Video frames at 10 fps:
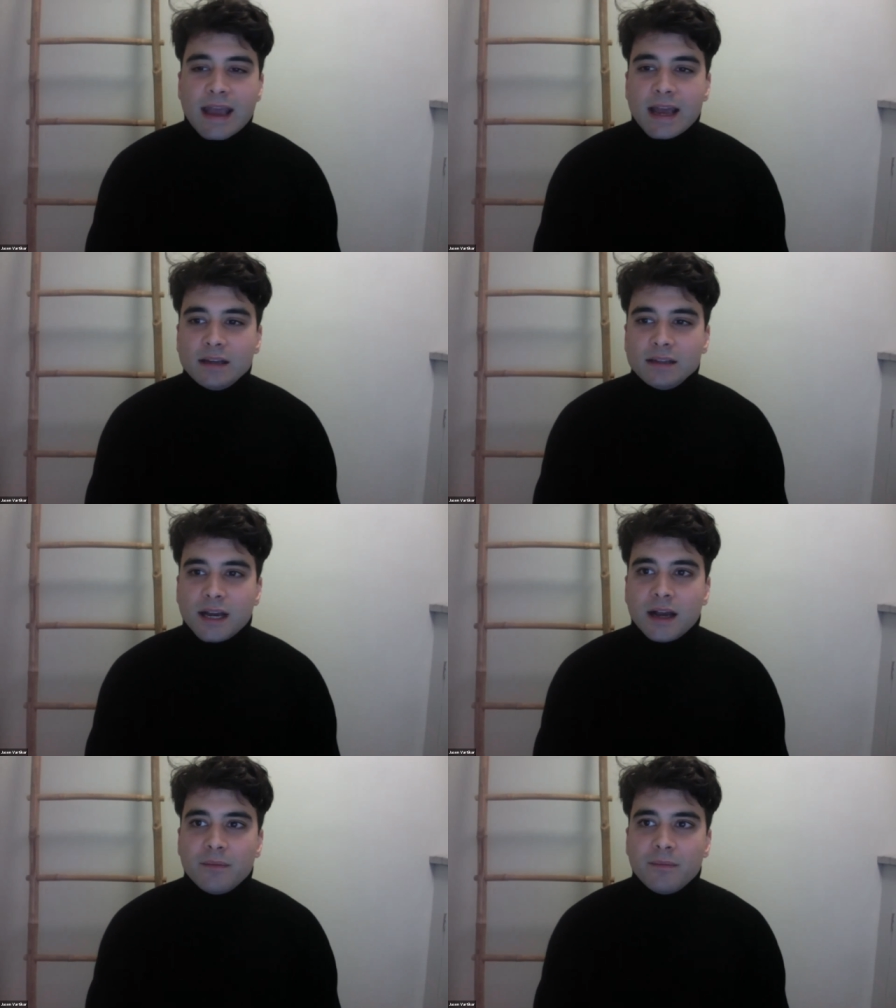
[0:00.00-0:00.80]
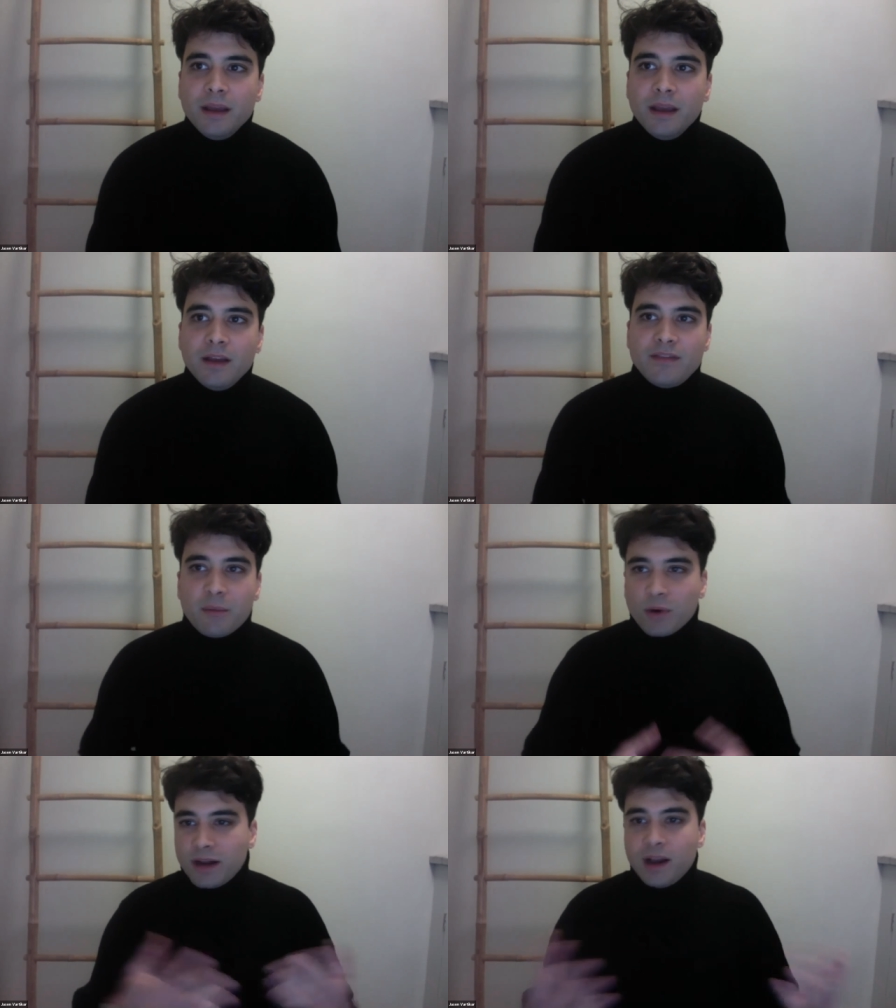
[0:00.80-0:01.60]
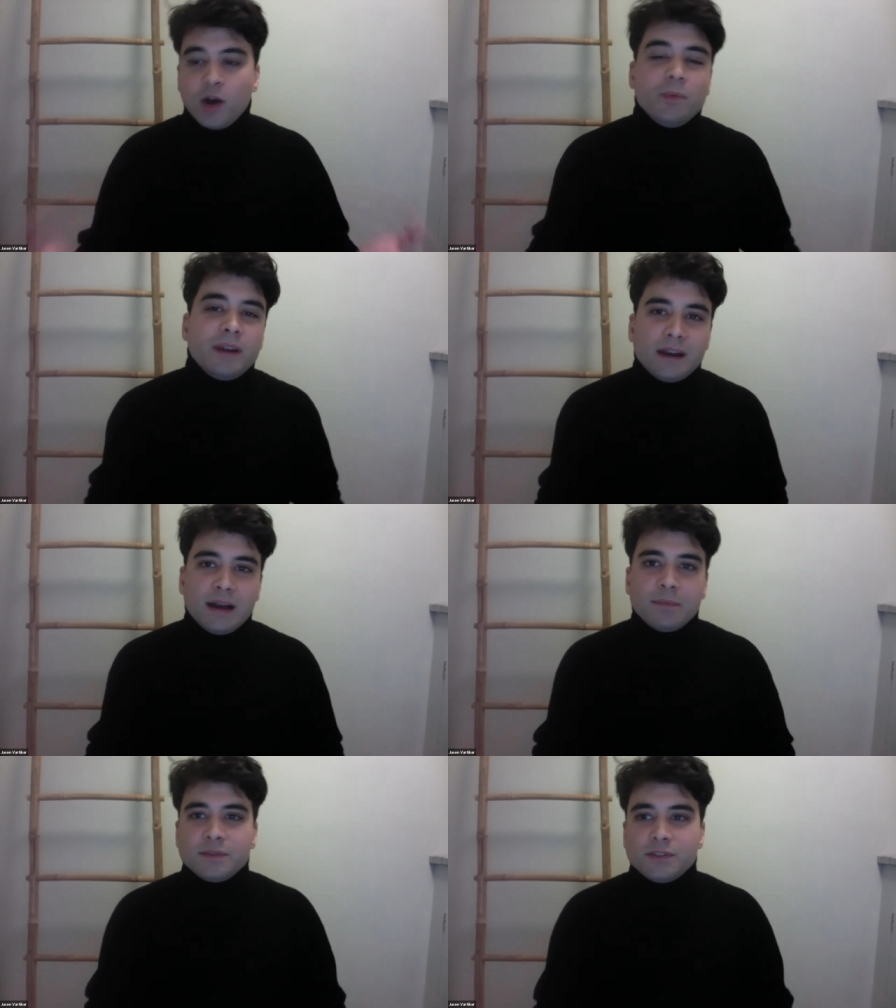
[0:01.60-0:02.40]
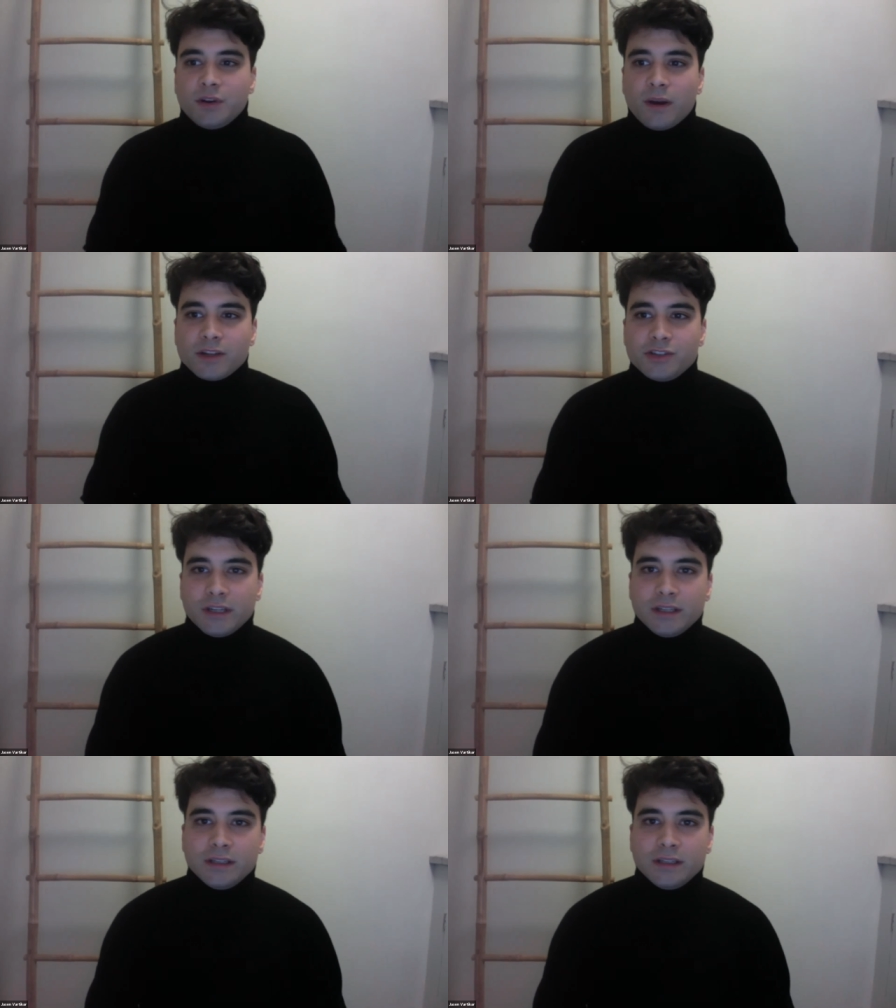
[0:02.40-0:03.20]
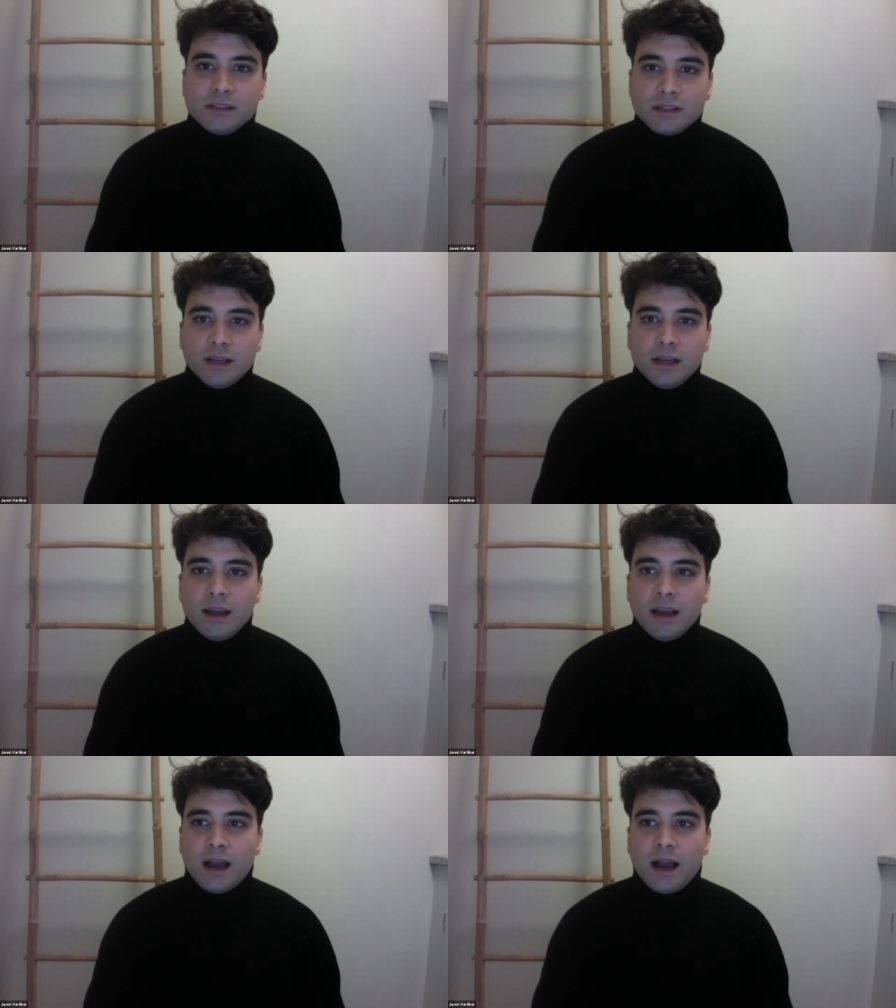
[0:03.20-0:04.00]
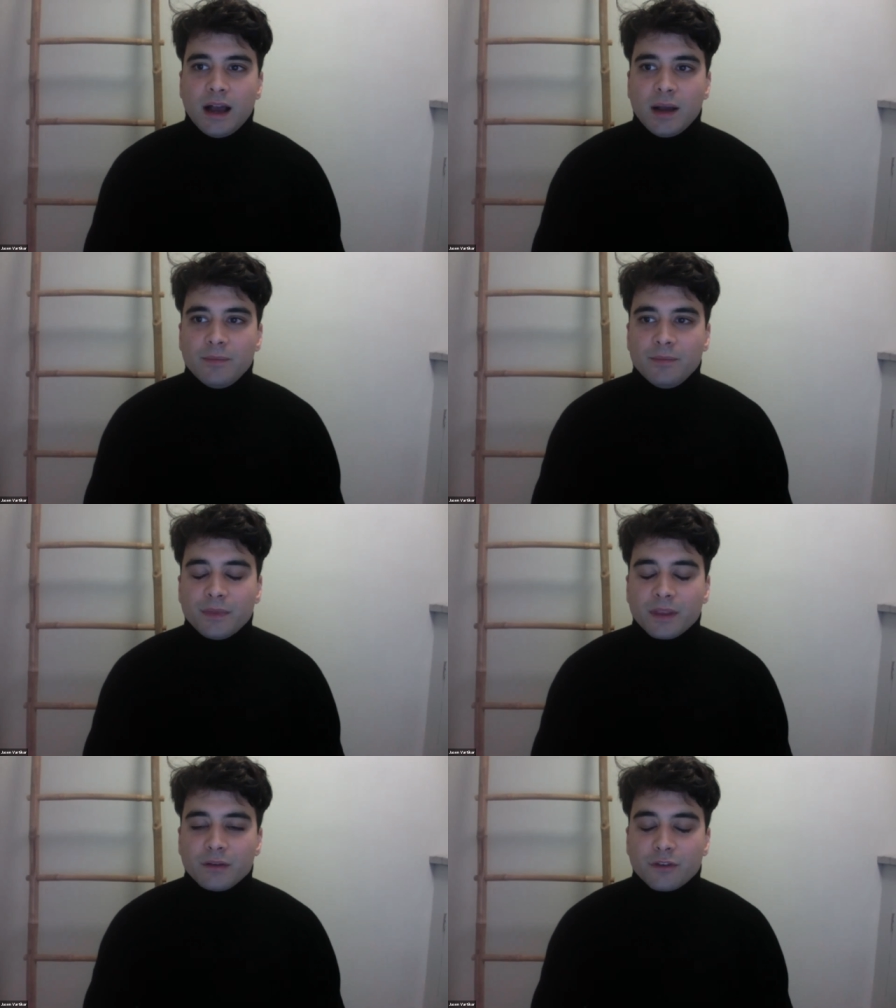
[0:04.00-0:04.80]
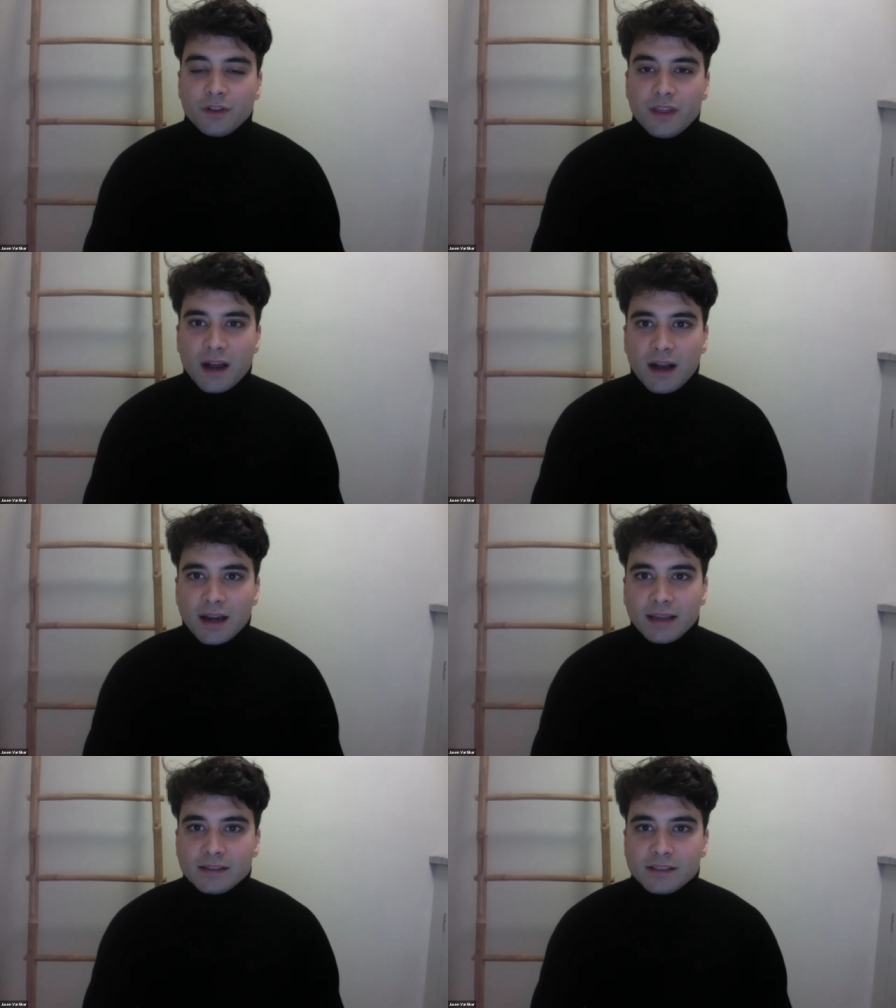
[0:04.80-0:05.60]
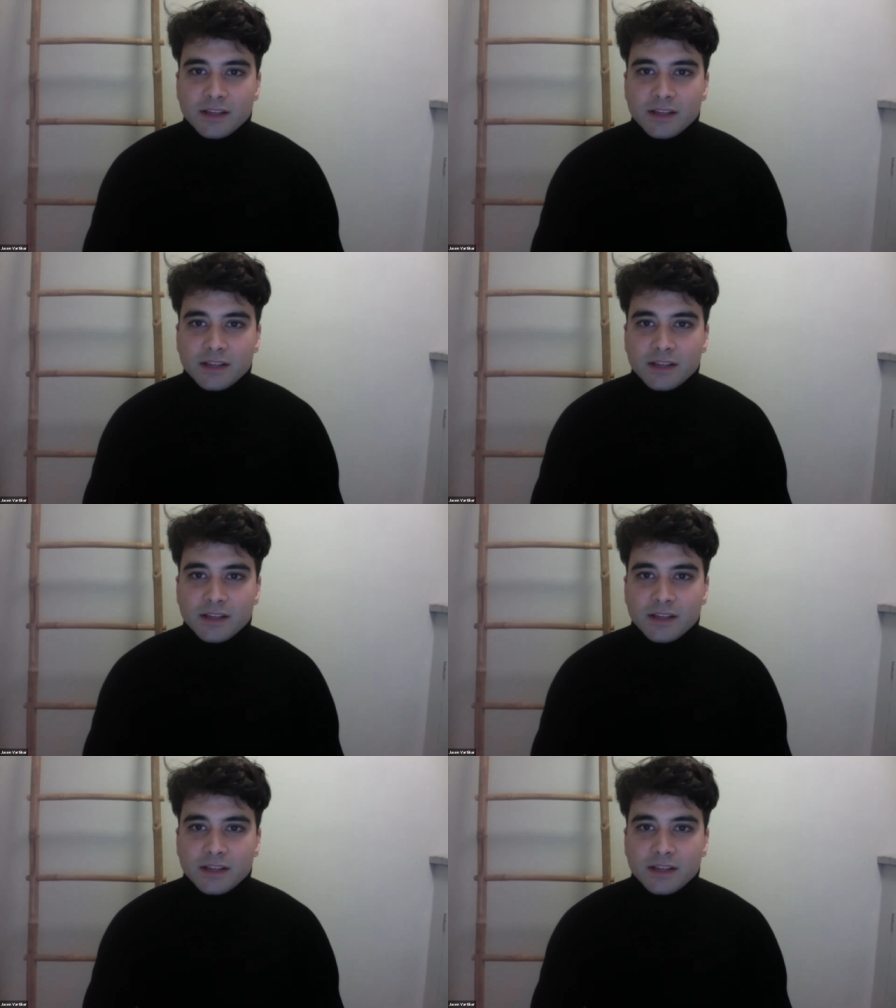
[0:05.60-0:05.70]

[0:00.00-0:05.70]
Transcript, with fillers: And um, then we're gonna open it up to questions um, for the audience.